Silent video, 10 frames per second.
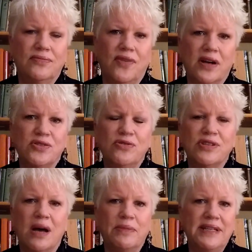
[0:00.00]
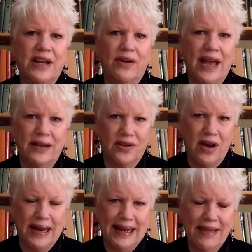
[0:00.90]
Fox News commentator hadn't
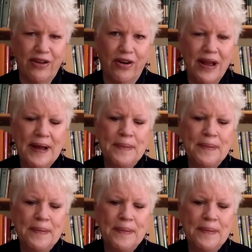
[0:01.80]
caught it either,